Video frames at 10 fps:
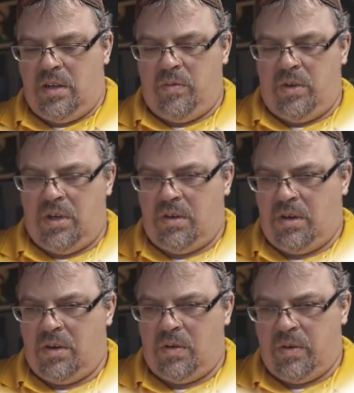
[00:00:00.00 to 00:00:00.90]
we
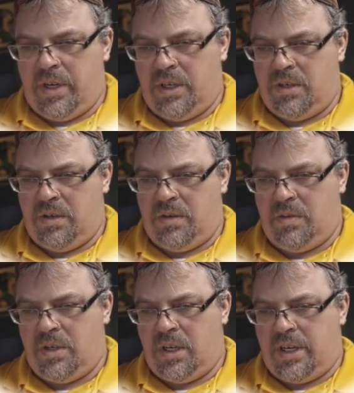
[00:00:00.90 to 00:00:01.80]
are going
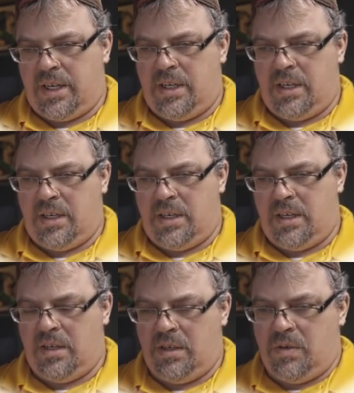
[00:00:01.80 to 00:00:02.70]
to collect it
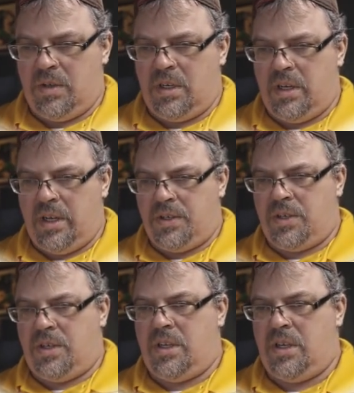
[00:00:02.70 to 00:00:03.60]
to a
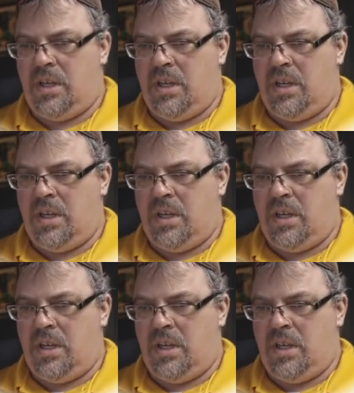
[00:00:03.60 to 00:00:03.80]
list.